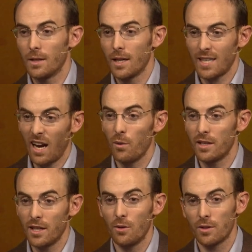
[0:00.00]
It's how we
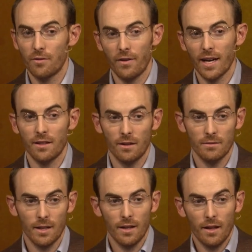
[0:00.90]
deal with the fact that
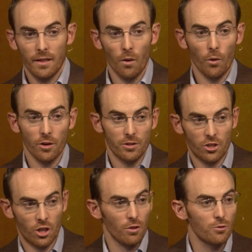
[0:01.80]
that we're
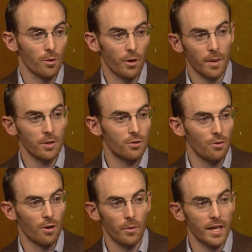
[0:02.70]
children, we're
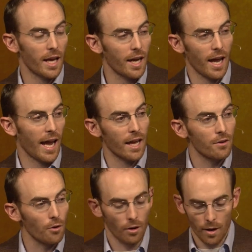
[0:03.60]
immature, and we can't
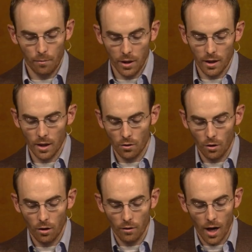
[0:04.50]
handle being
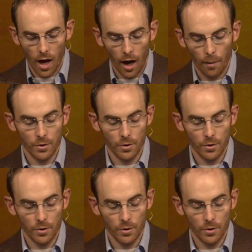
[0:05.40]
grown up.